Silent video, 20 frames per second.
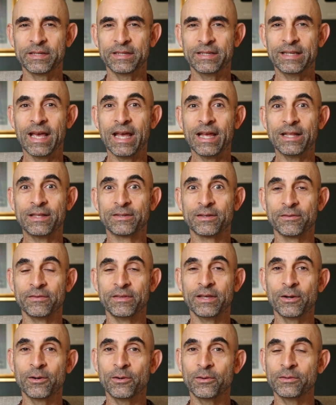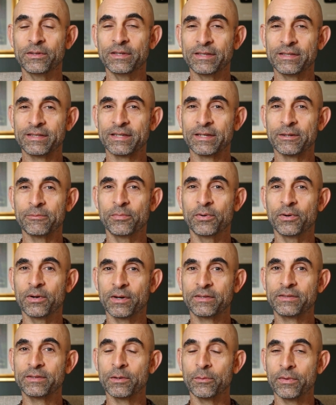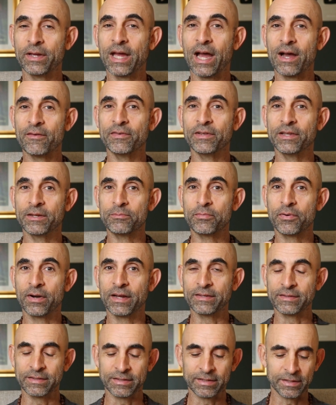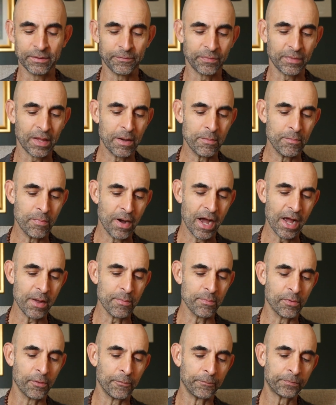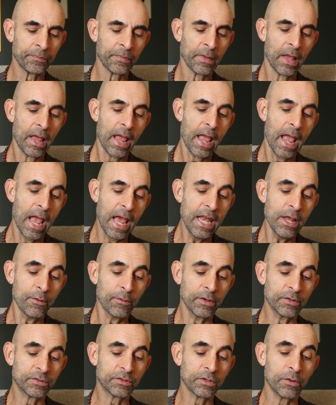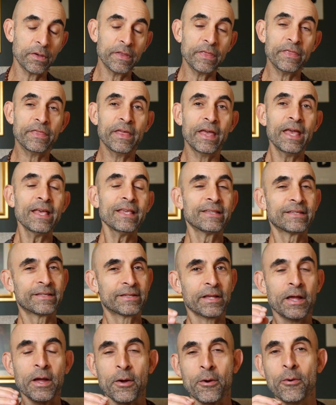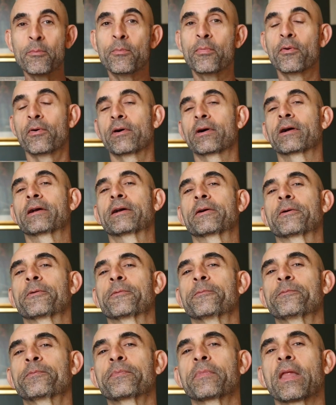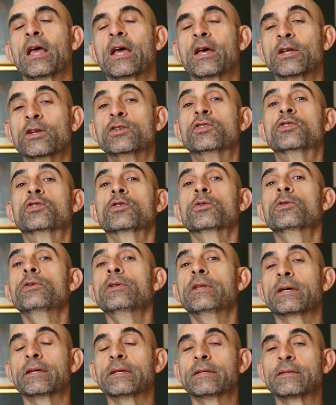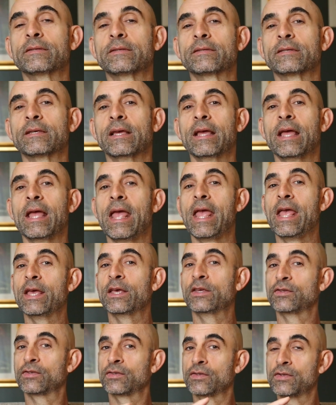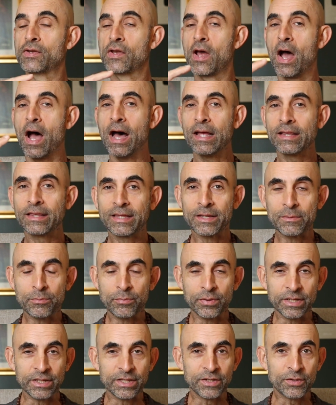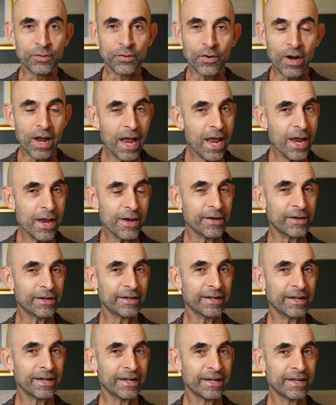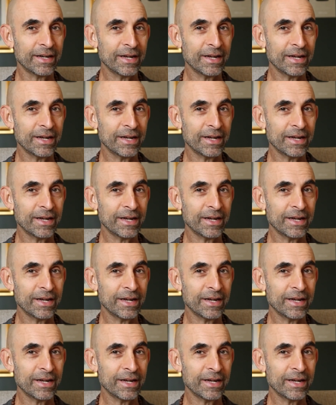dates of the oldest books that we have in the present Bible. Anyway, so in this book, Judas is not the betrayer,